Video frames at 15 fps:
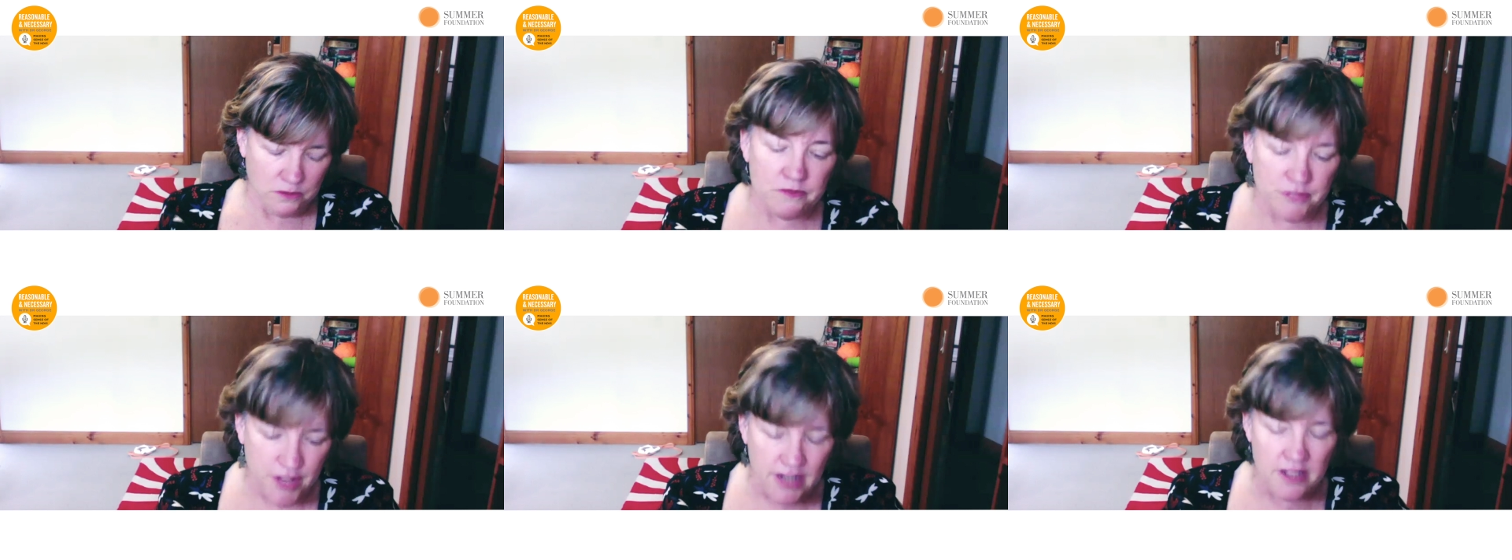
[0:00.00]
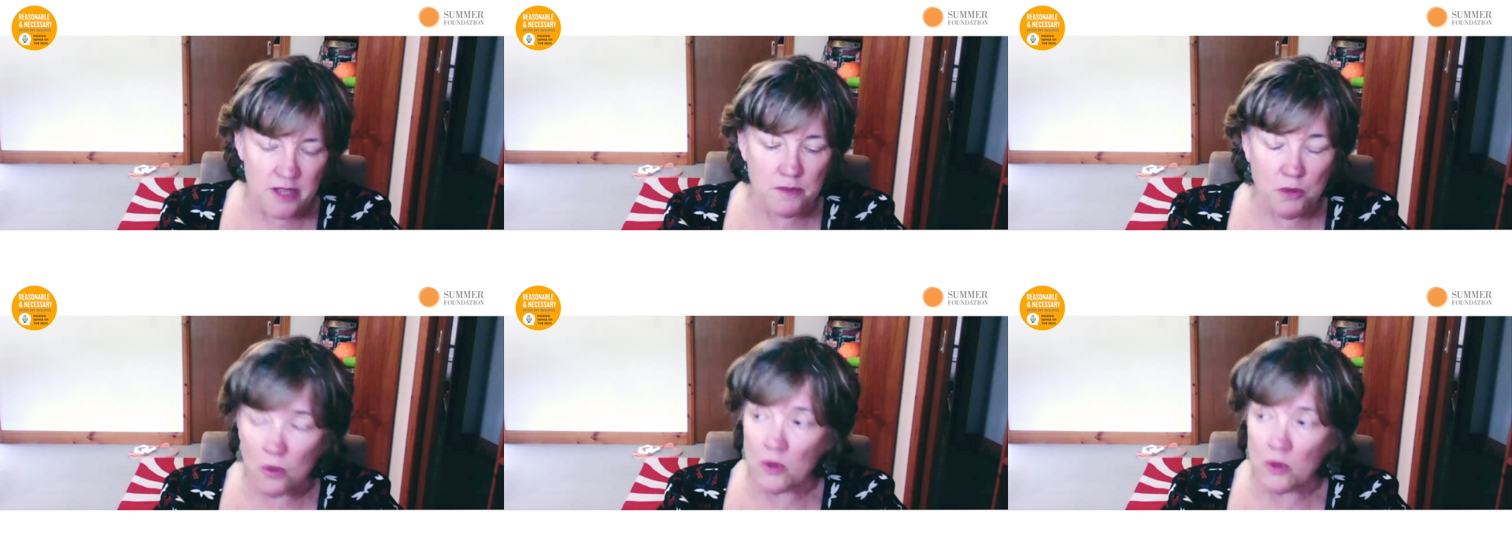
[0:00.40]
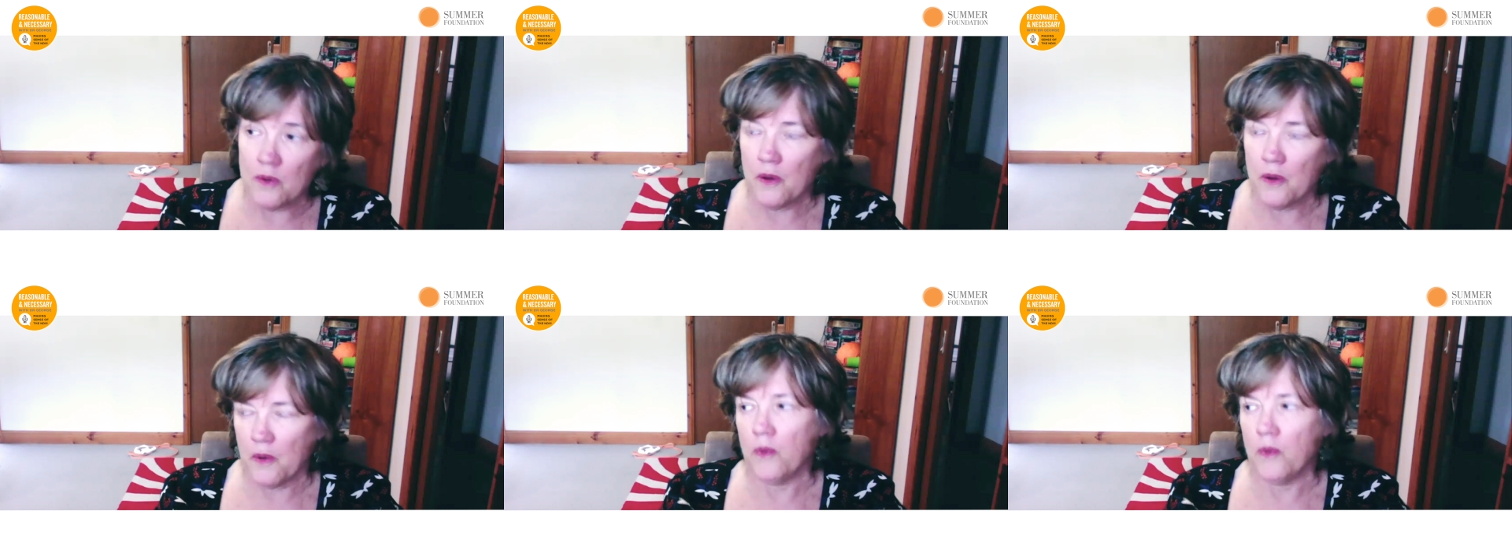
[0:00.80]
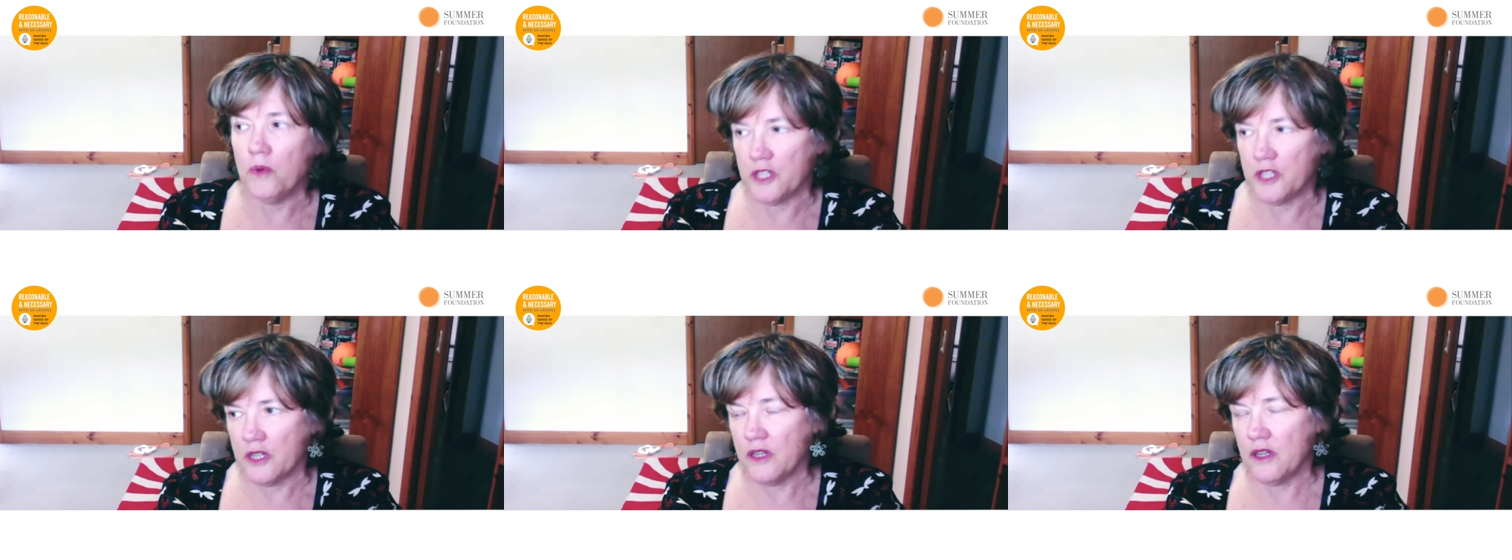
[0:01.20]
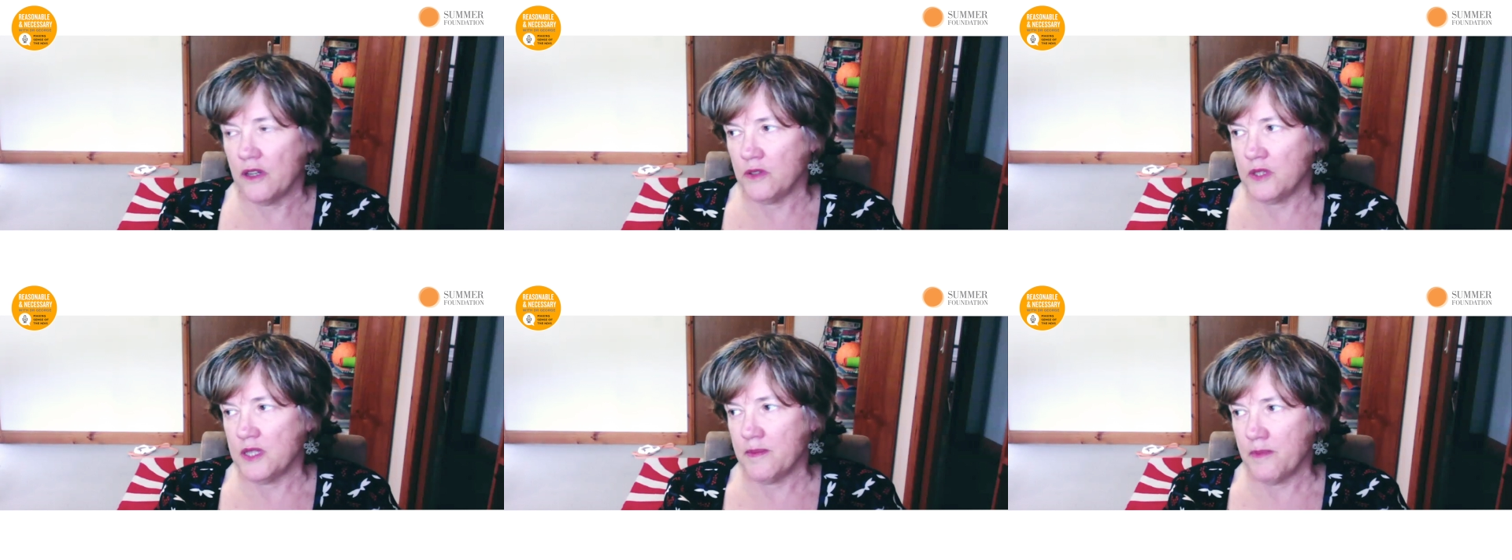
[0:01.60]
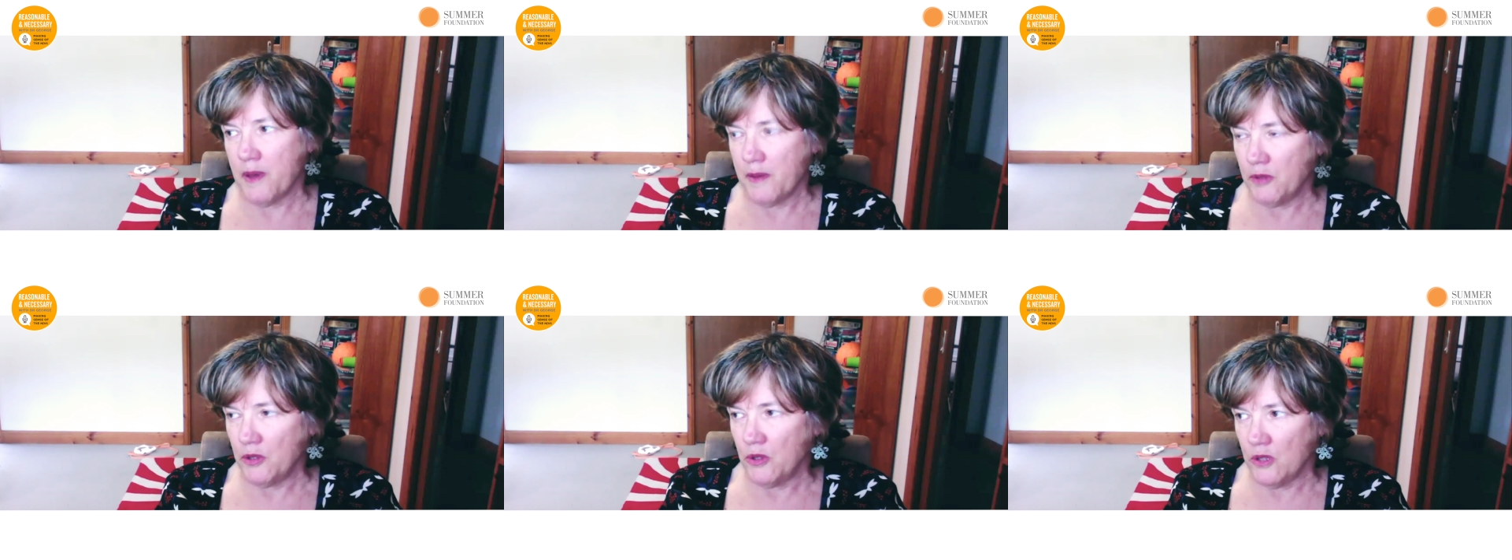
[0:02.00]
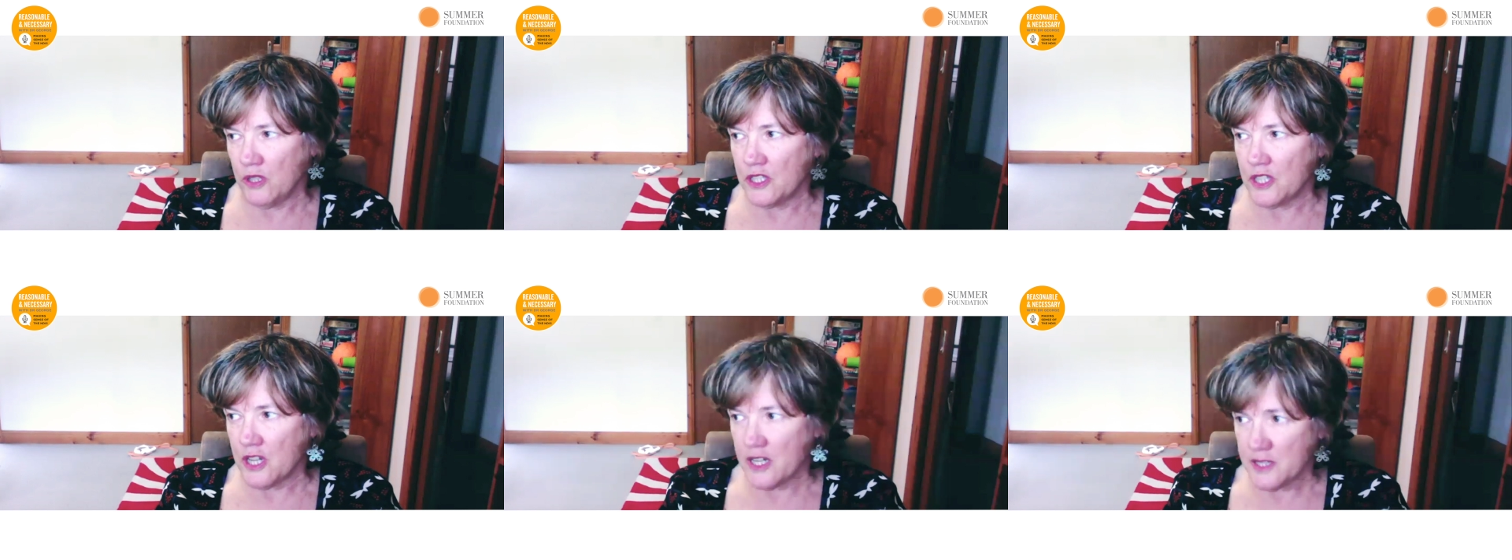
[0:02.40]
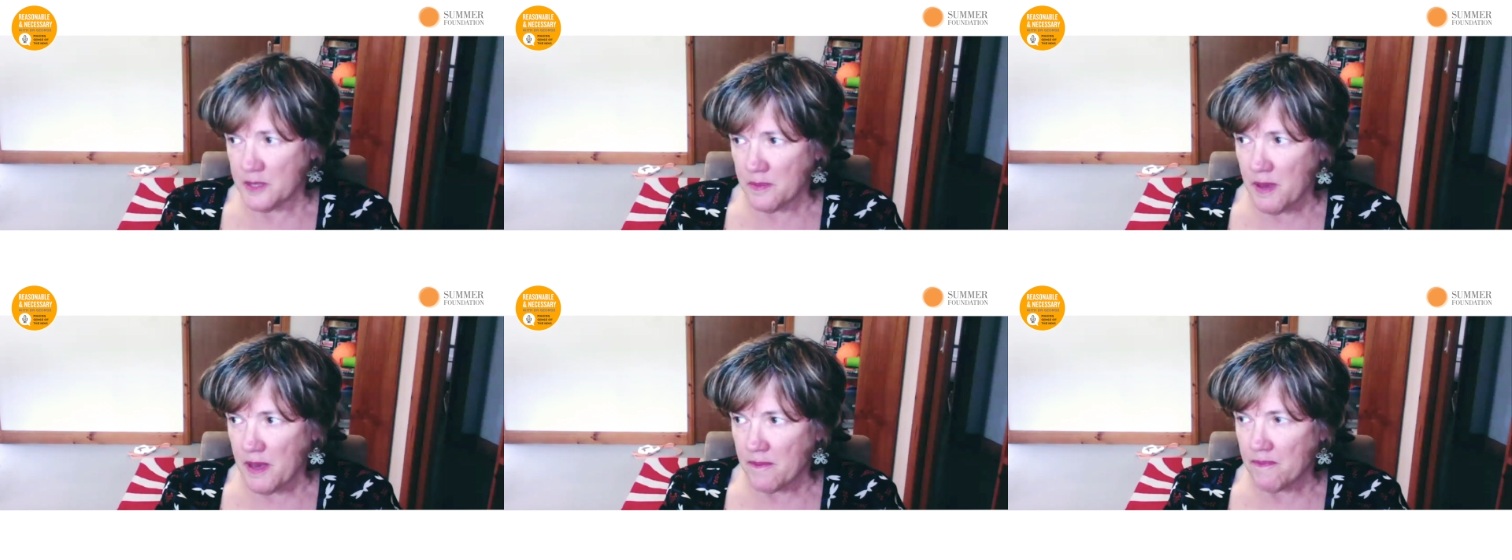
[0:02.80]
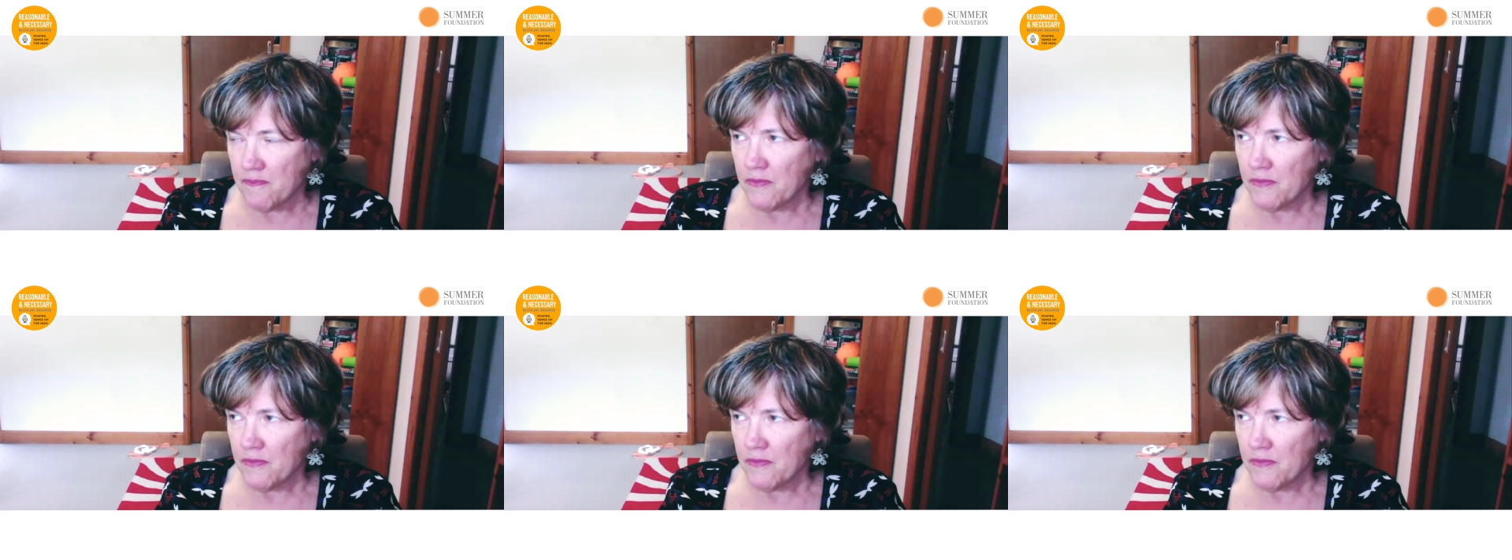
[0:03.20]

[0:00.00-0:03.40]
Valium, or some people call it diazepam.